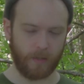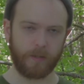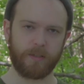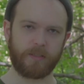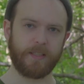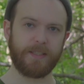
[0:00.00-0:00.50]

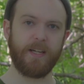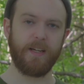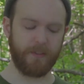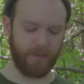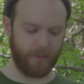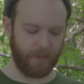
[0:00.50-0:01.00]
Early
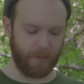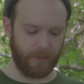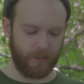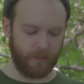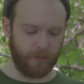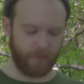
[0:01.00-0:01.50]
on,
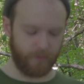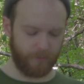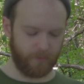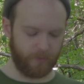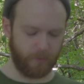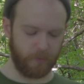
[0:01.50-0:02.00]

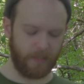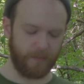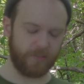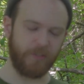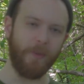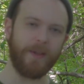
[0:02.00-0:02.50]
You will
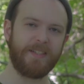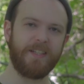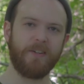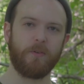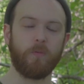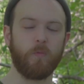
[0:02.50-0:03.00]
have no
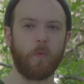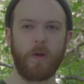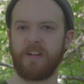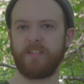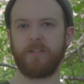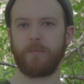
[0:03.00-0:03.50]
idea
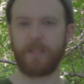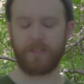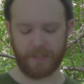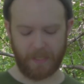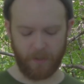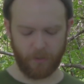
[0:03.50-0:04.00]
where you're meant
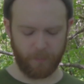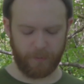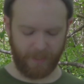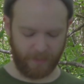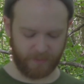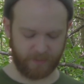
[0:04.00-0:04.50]
to go
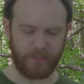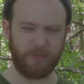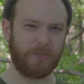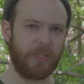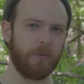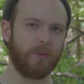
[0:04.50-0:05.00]
because
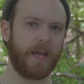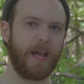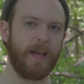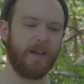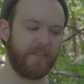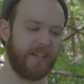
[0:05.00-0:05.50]
you don't
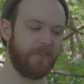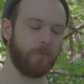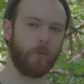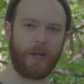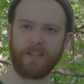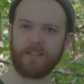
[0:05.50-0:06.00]
have a
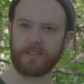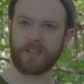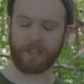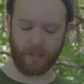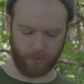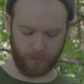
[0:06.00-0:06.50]
where
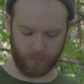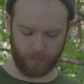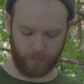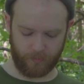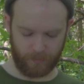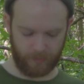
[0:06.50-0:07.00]
to go.
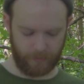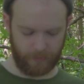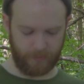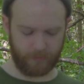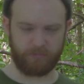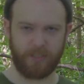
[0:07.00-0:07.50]

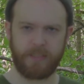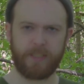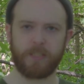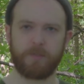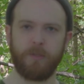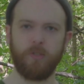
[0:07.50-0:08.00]
Just
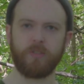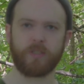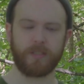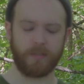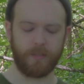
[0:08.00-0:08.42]
explore.